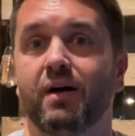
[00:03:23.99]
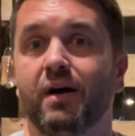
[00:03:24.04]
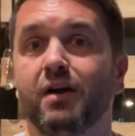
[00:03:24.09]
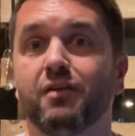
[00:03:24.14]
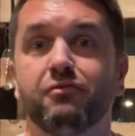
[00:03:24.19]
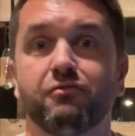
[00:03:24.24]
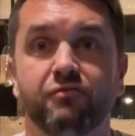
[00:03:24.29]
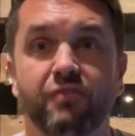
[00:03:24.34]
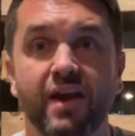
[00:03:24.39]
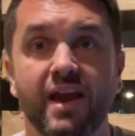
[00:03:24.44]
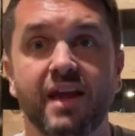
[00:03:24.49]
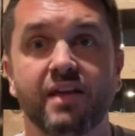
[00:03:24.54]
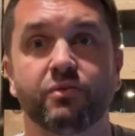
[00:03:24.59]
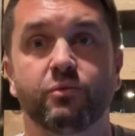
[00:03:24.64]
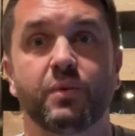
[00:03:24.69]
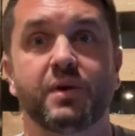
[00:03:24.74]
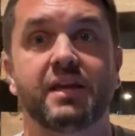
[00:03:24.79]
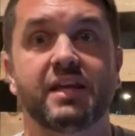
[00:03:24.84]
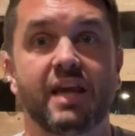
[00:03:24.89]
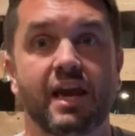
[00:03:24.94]
Our faith,
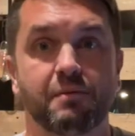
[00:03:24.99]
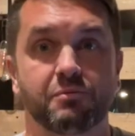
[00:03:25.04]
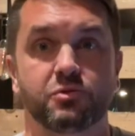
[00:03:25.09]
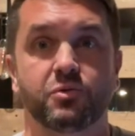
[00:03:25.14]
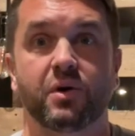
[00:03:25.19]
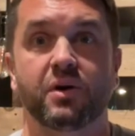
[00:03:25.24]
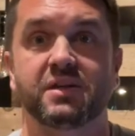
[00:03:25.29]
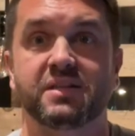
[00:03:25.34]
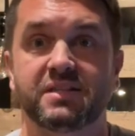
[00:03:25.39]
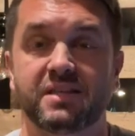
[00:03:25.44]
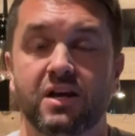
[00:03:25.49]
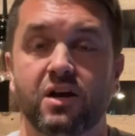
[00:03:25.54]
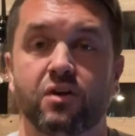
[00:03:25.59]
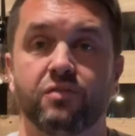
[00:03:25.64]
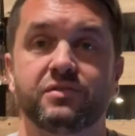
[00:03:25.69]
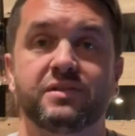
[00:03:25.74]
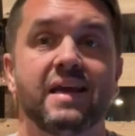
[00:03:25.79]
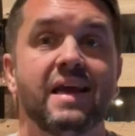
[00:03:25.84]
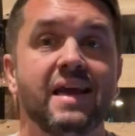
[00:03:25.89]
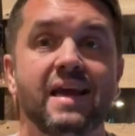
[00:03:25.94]
when kept to
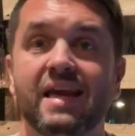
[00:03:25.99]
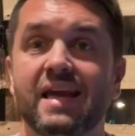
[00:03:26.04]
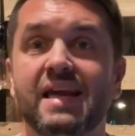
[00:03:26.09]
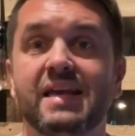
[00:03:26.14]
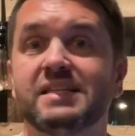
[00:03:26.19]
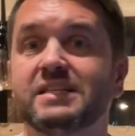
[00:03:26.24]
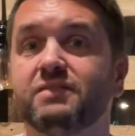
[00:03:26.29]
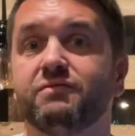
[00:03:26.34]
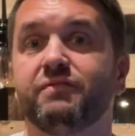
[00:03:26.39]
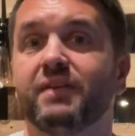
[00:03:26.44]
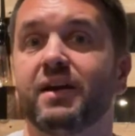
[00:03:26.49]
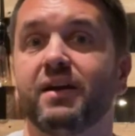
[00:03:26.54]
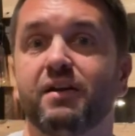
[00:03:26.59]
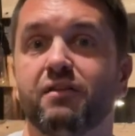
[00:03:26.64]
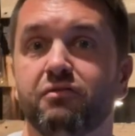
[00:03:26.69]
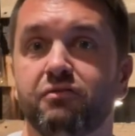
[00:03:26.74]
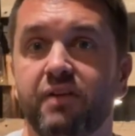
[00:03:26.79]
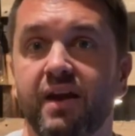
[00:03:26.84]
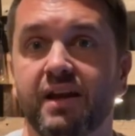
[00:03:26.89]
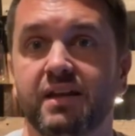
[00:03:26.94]
ourselves, isn't very
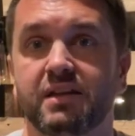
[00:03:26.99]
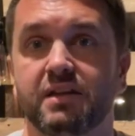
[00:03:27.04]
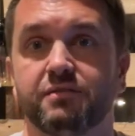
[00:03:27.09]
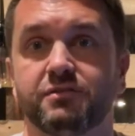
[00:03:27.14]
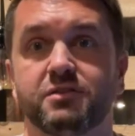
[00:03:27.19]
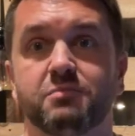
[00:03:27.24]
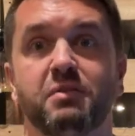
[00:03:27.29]
effective.